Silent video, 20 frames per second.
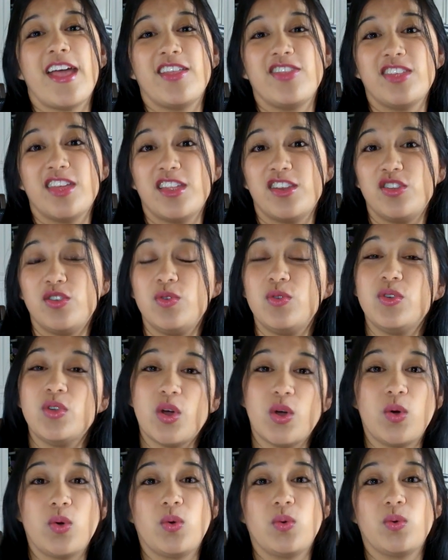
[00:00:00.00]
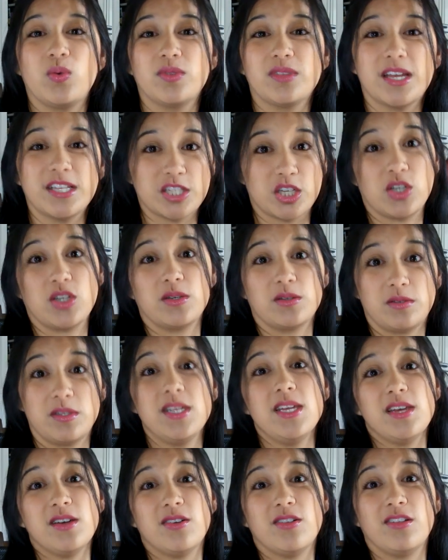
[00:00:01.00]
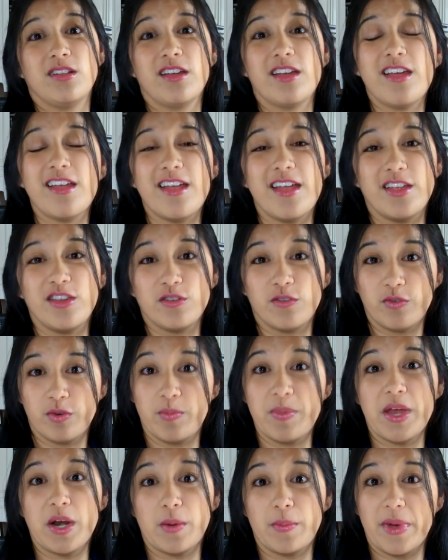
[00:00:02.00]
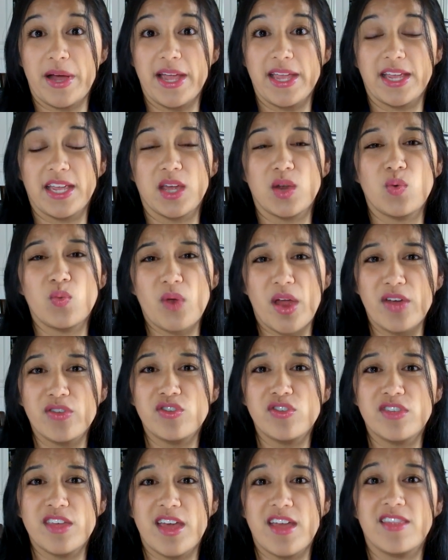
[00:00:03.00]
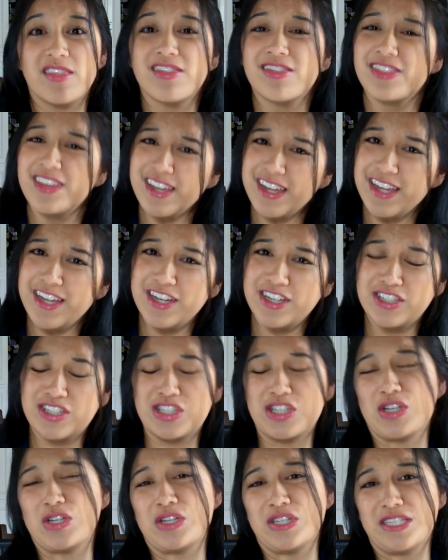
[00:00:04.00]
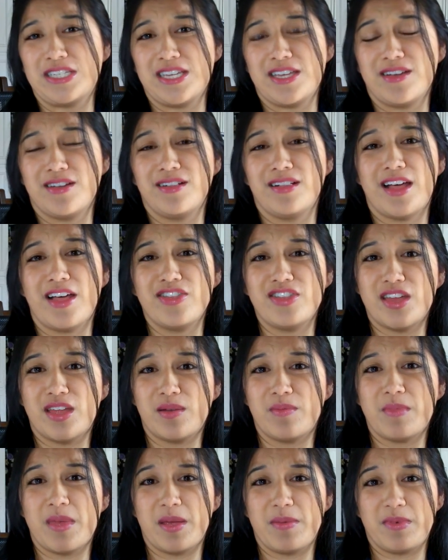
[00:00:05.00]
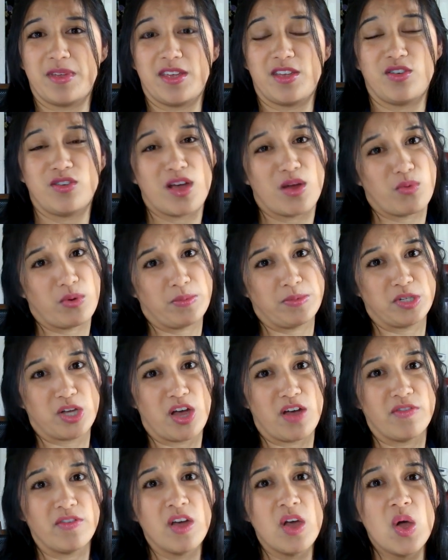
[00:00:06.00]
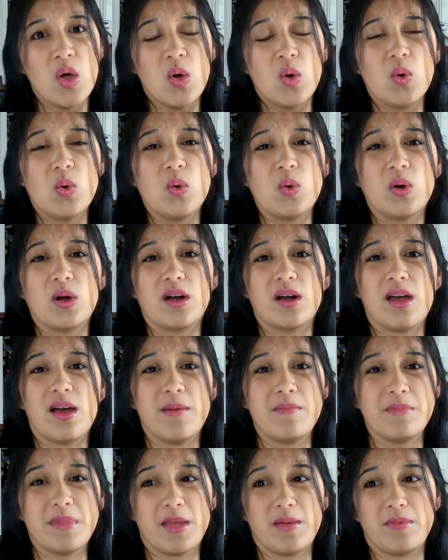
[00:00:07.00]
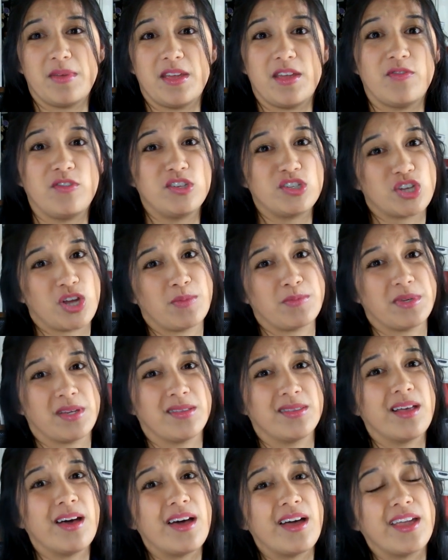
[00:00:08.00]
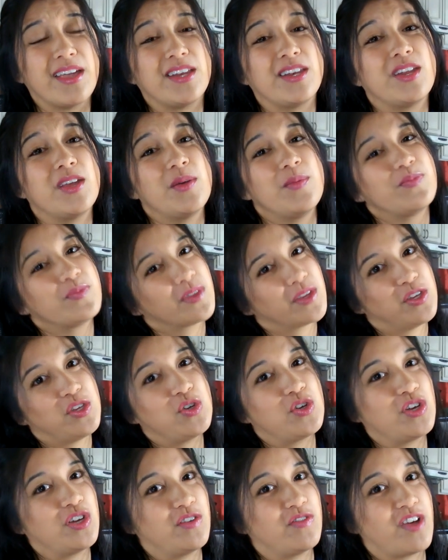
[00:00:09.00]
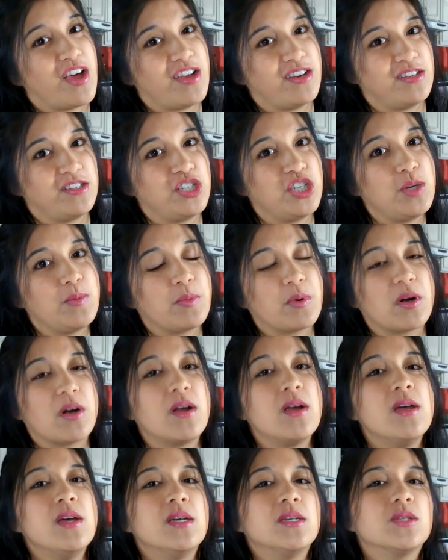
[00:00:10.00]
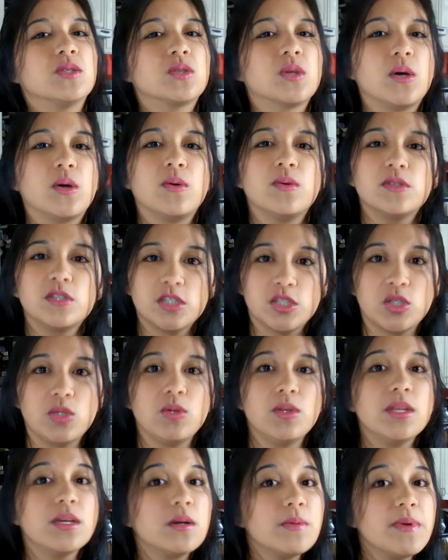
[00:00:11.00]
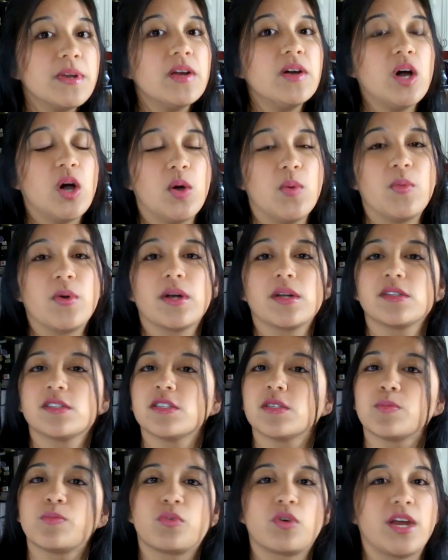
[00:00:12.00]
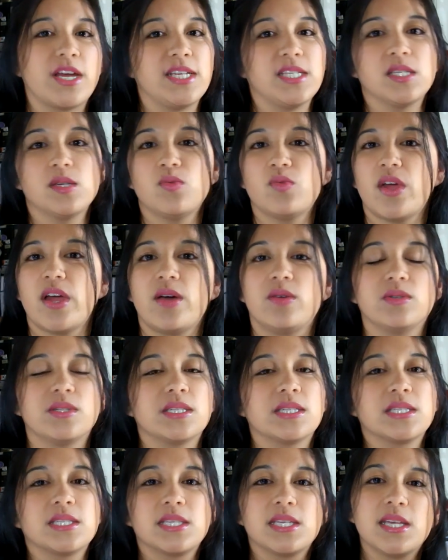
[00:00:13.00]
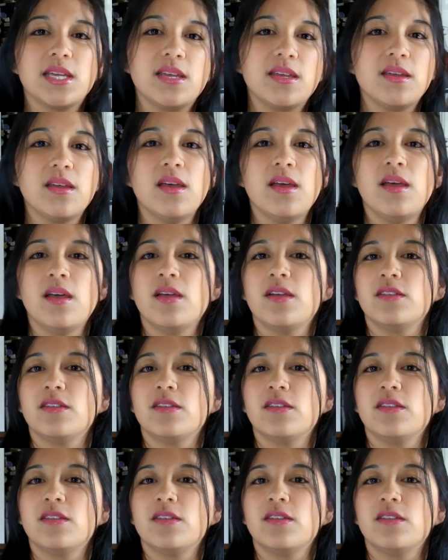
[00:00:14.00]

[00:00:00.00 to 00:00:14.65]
and then you know that's a good deal and you'll feel better buying it, rather than thinking it's a good deal and then maybe you got ripped off, or maybe if you shopped online you could have gotten it cheaper. So just do a little bit of homework, just price around, see